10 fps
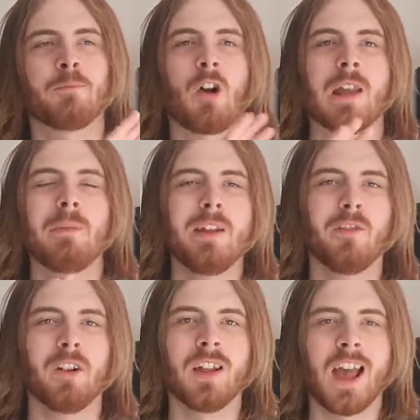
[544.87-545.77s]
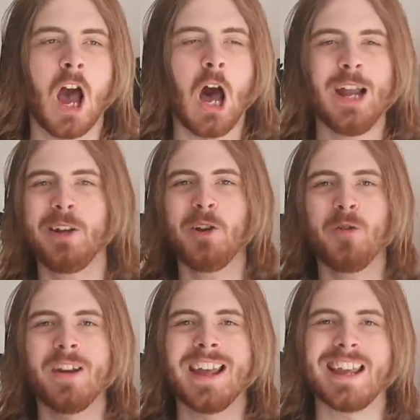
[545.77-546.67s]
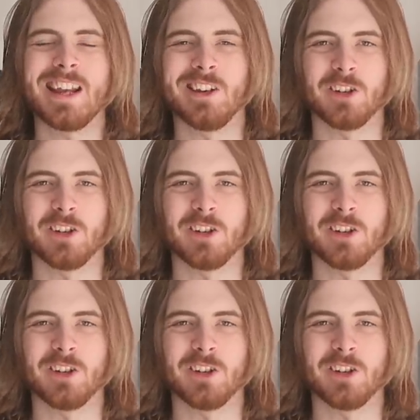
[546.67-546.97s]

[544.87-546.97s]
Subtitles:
Primeval, High Noon in